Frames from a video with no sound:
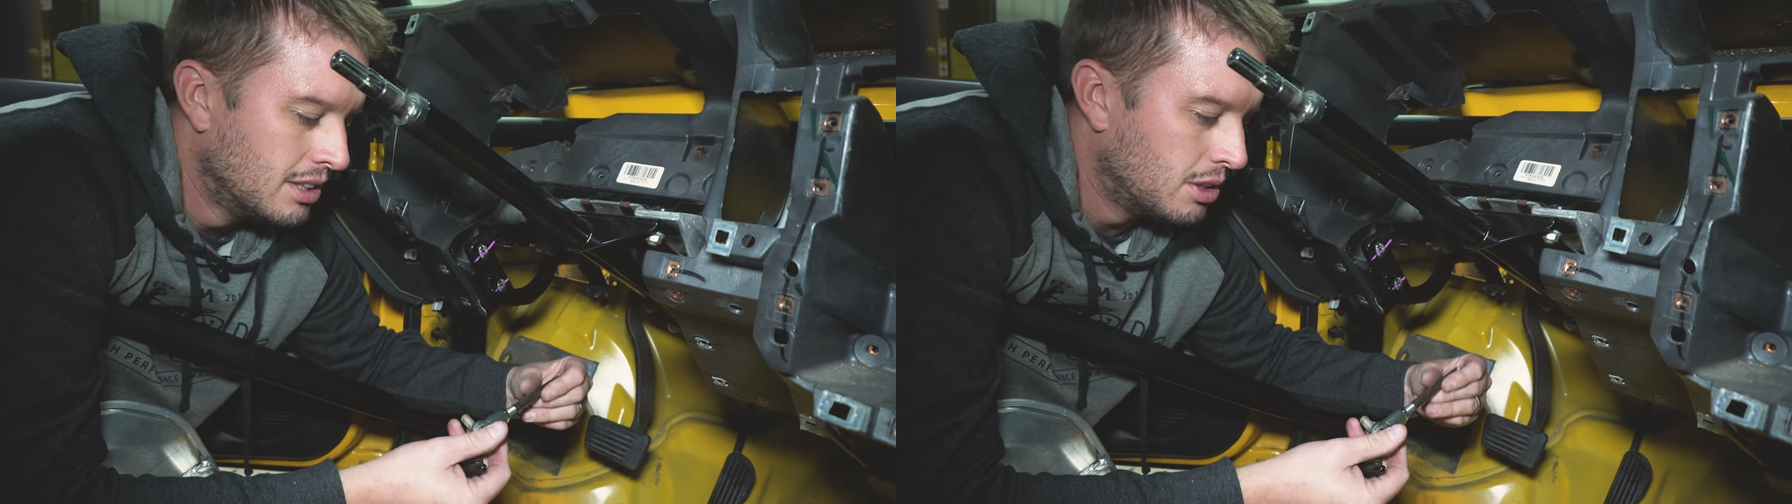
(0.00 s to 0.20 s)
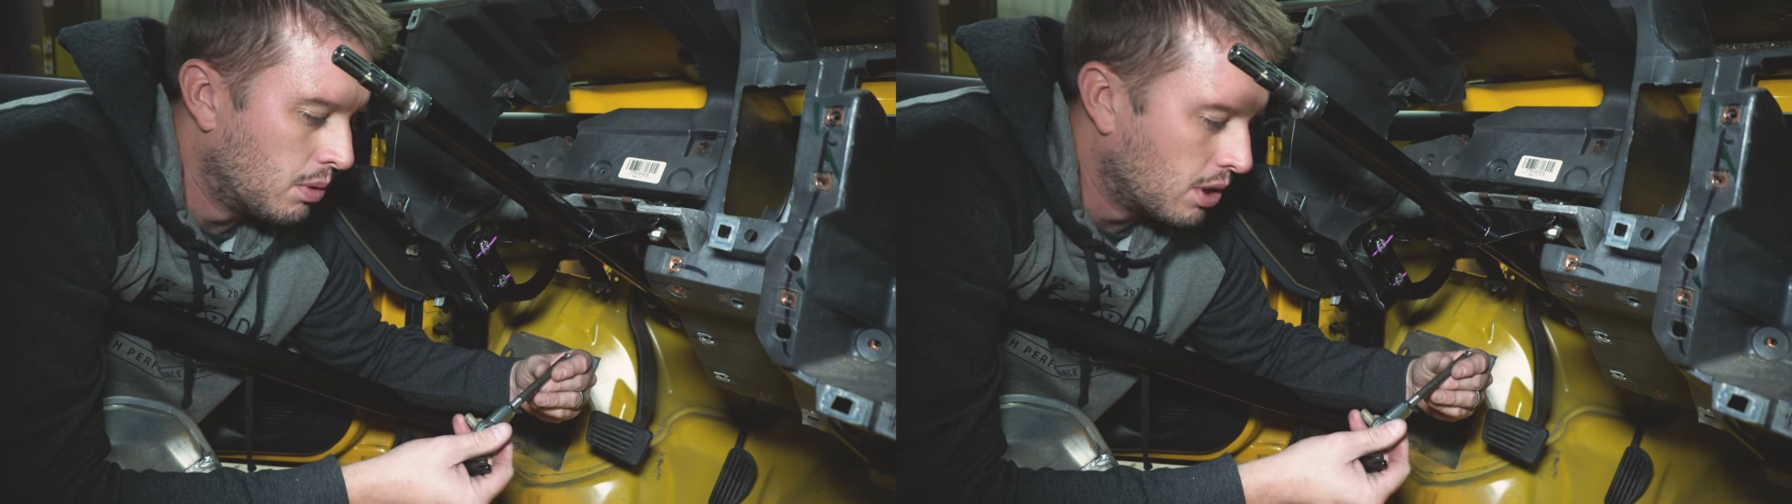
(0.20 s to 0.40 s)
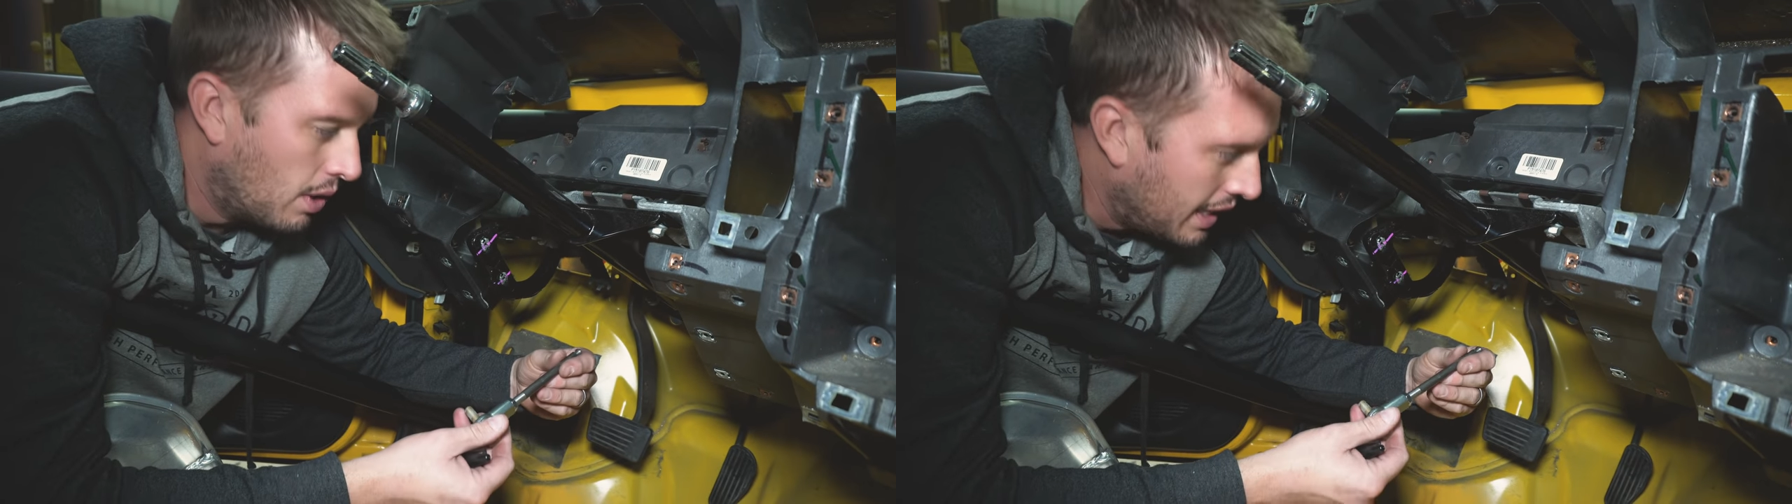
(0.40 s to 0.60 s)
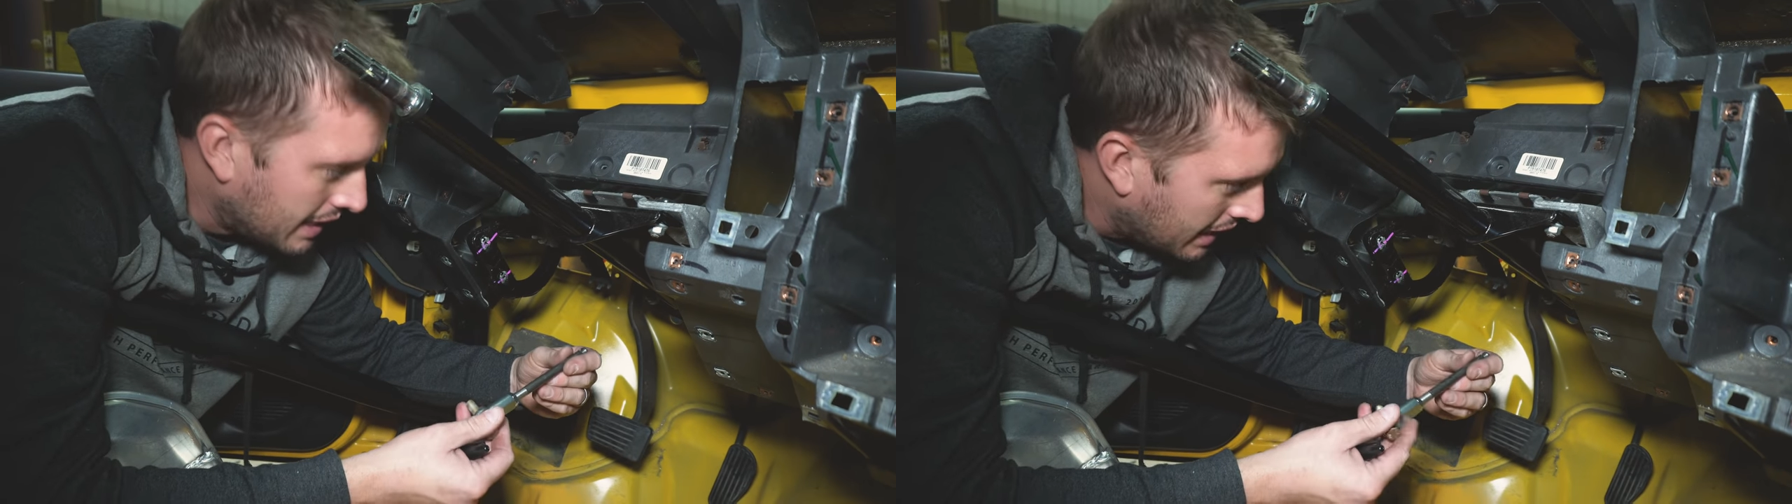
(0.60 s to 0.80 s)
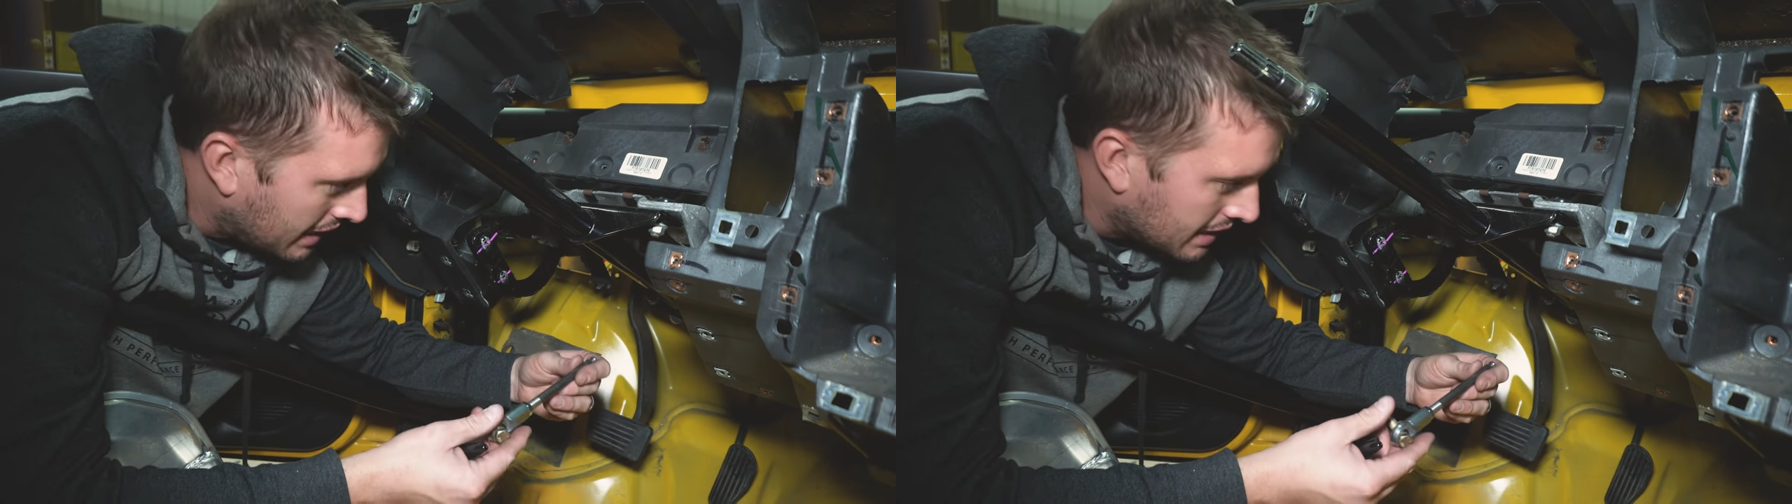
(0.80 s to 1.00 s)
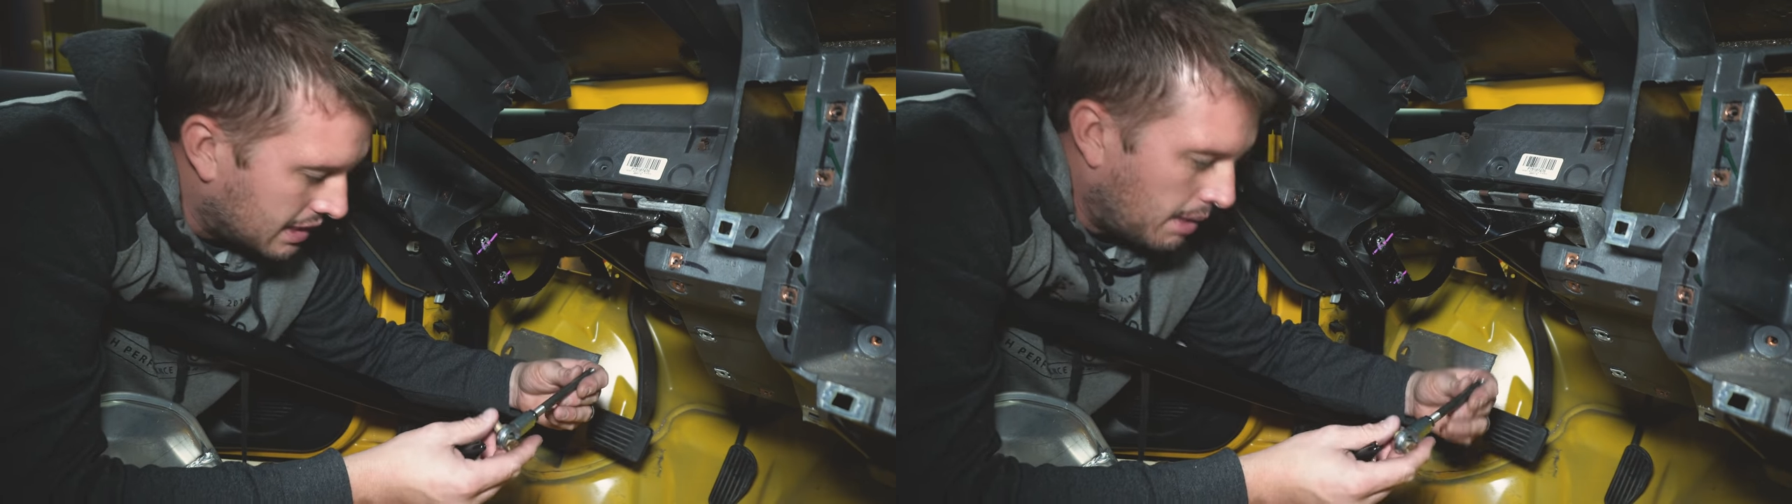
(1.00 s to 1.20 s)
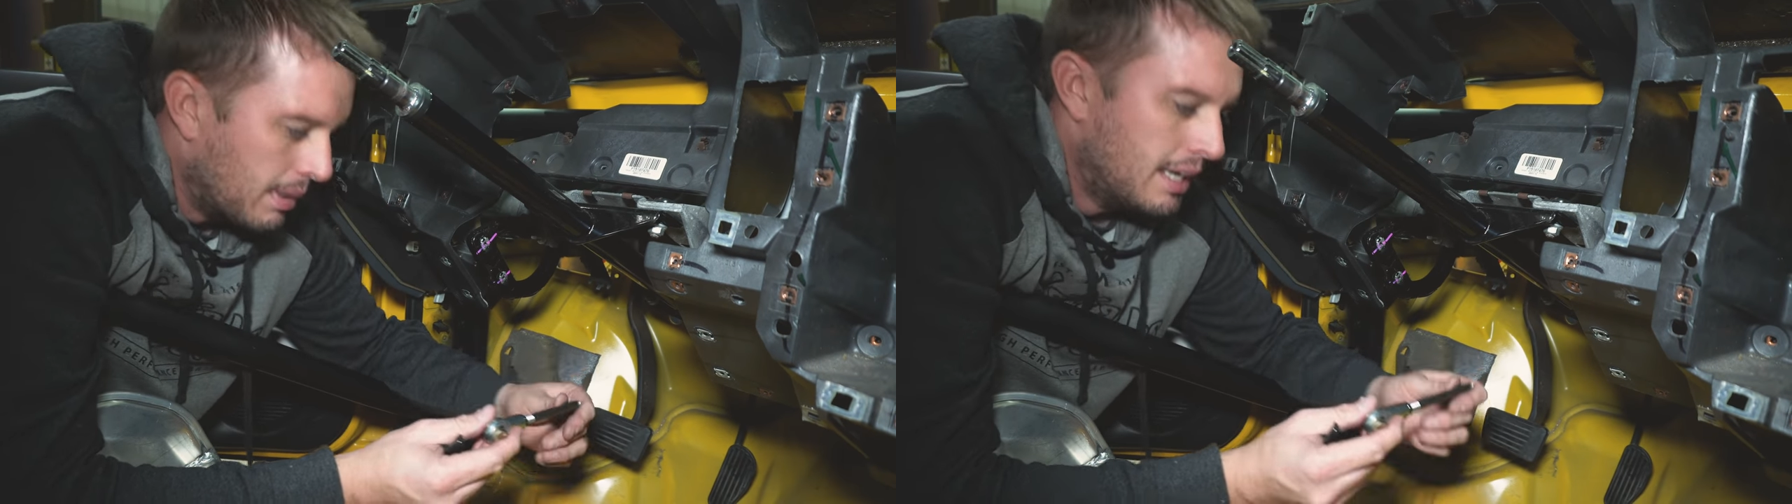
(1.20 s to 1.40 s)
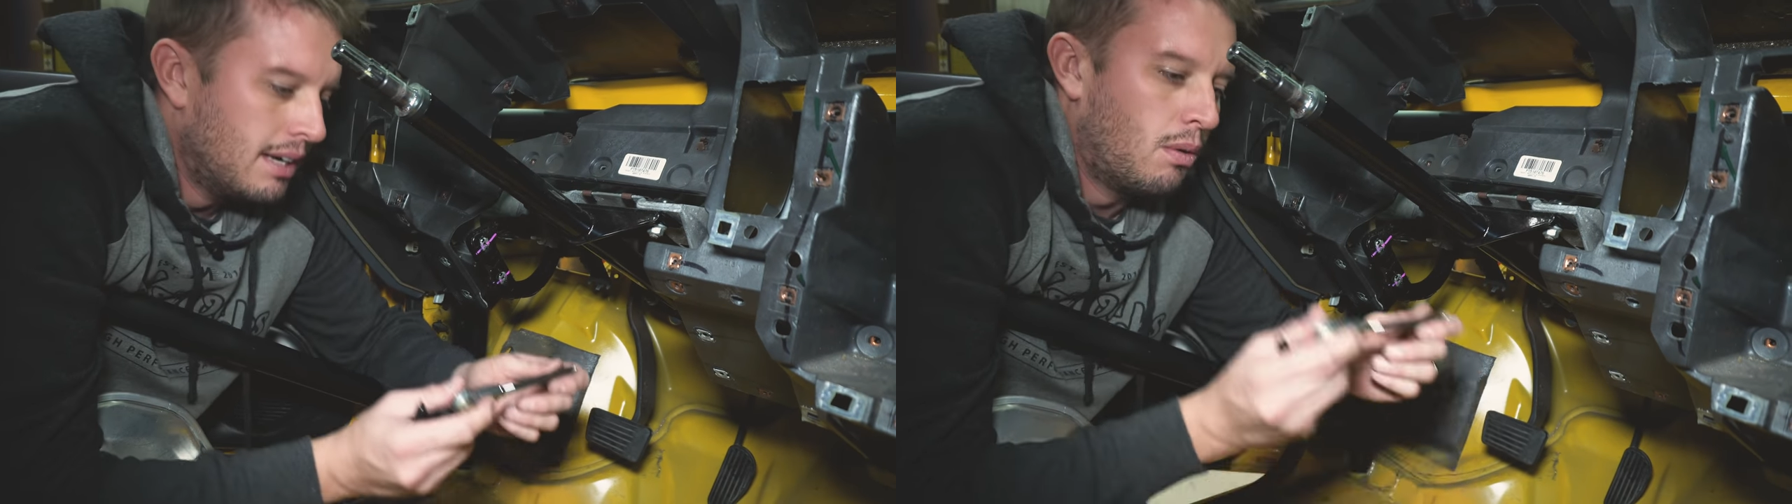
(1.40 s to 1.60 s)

so we'll go ahead and get this up.